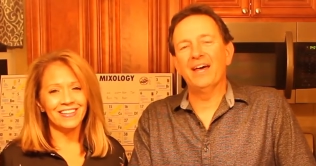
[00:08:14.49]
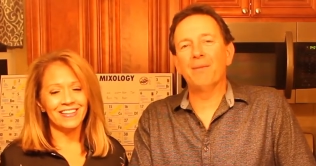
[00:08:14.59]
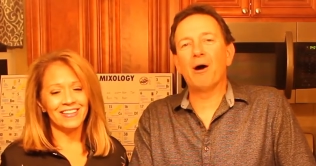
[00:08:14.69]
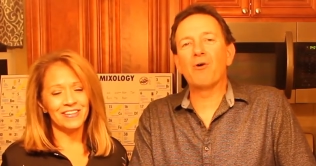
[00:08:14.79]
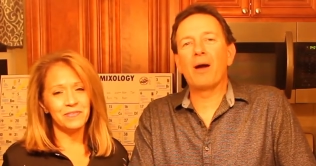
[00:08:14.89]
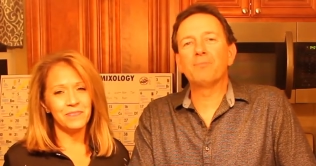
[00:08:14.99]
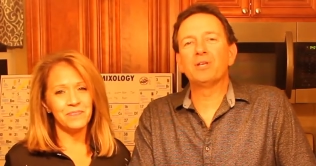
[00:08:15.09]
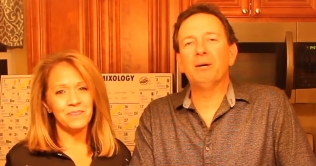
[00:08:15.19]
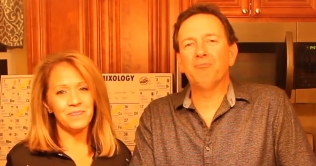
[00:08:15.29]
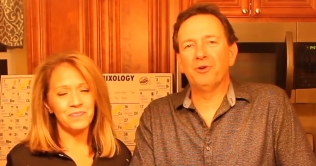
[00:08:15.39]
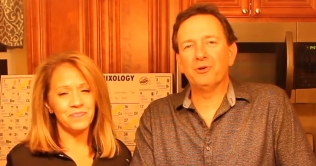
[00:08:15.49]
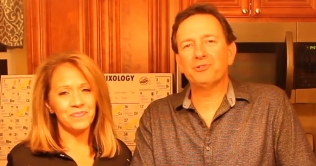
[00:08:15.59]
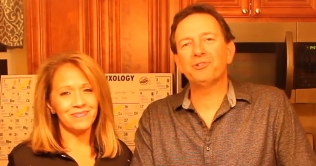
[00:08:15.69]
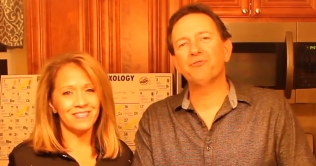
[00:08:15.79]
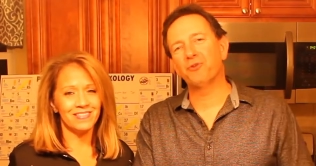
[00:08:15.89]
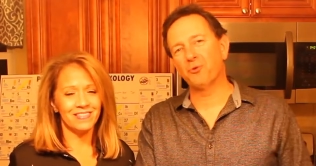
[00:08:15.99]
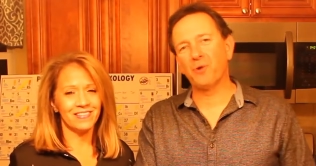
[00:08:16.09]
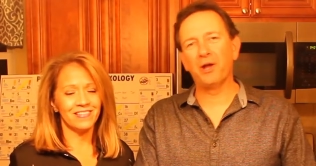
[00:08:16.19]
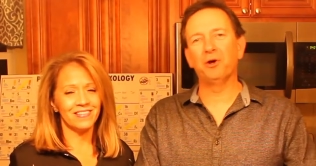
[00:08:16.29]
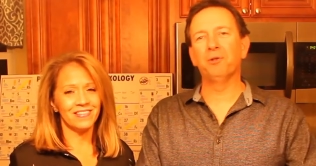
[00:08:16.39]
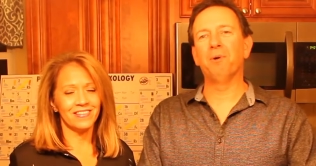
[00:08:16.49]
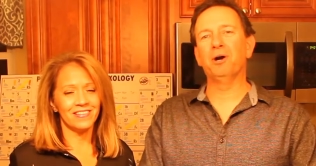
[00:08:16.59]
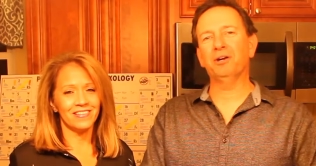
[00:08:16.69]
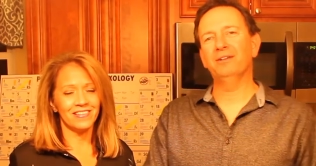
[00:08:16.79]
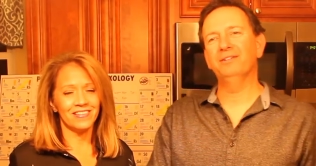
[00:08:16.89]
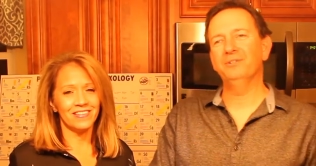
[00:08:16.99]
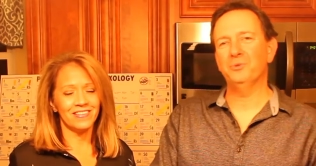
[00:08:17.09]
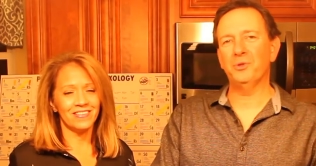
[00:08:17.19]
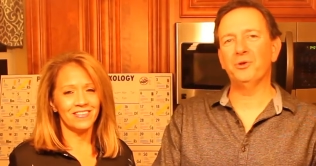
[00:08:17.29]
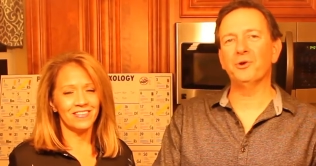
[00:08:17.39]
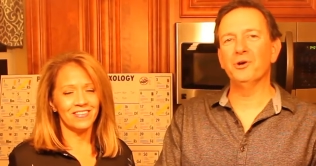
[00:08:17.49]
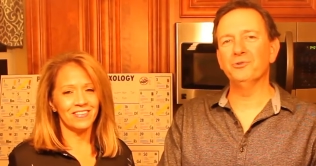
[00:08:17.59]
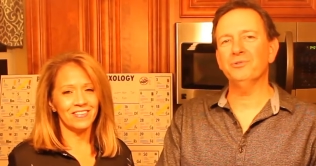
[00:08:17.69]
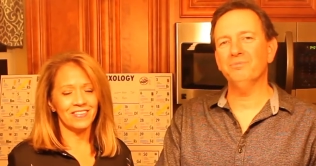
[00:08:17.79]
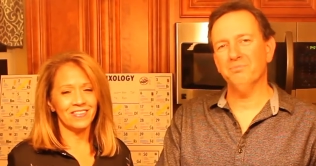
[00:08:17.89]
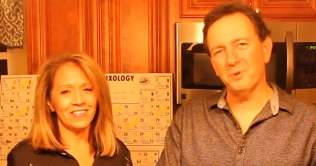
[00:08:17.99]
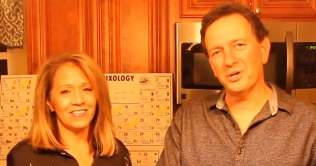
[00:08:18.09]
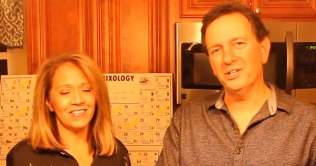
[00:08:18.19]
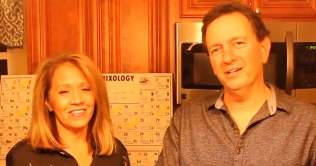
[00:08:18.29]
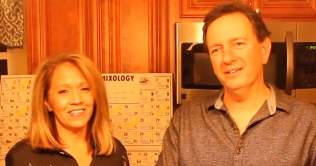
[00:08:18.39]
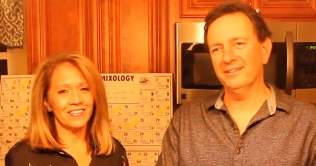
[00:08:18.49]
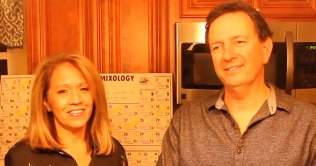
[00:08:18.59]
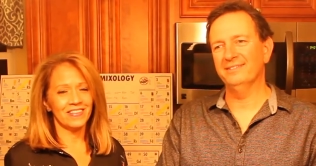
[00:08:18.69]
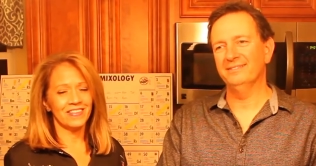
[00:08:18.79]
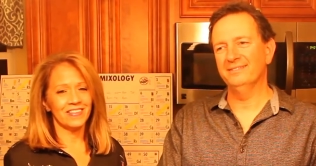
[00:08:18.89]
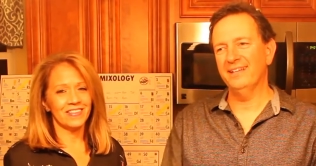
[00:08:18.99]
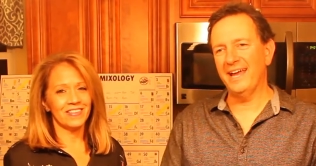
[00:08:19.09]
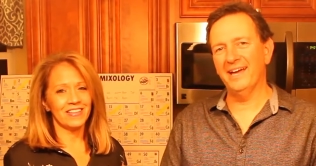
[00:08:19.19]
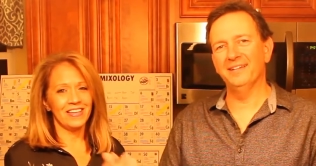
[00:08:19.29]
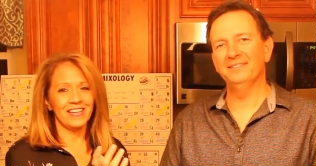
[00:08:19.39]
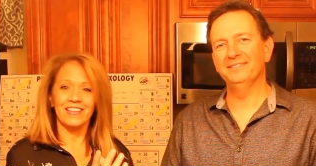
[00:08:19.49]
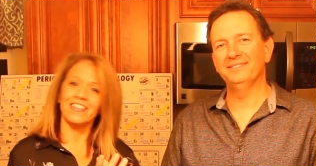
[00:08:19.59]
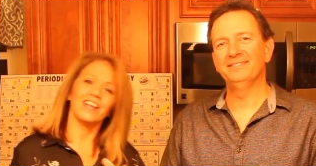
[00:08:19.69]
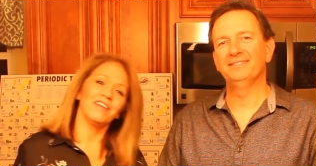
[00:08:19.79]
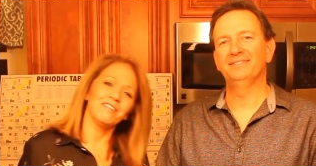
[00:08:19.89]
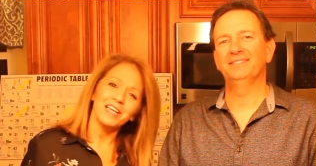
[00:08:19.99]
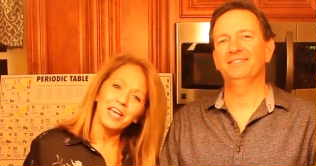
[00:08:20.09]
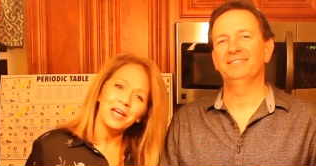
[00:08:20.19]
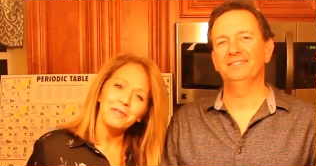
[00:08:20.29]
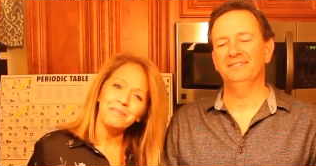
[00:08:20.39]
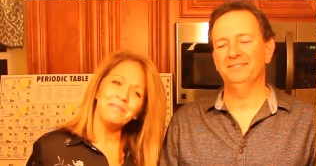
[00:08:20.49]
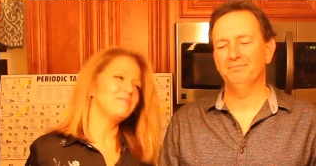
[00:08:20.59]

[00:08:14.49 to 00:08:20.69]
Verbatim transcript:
Speaker 1: that about wraps it up, folks, for Right on the Mark with your host, Mark Young and the
Speaker 2: lovely Kim.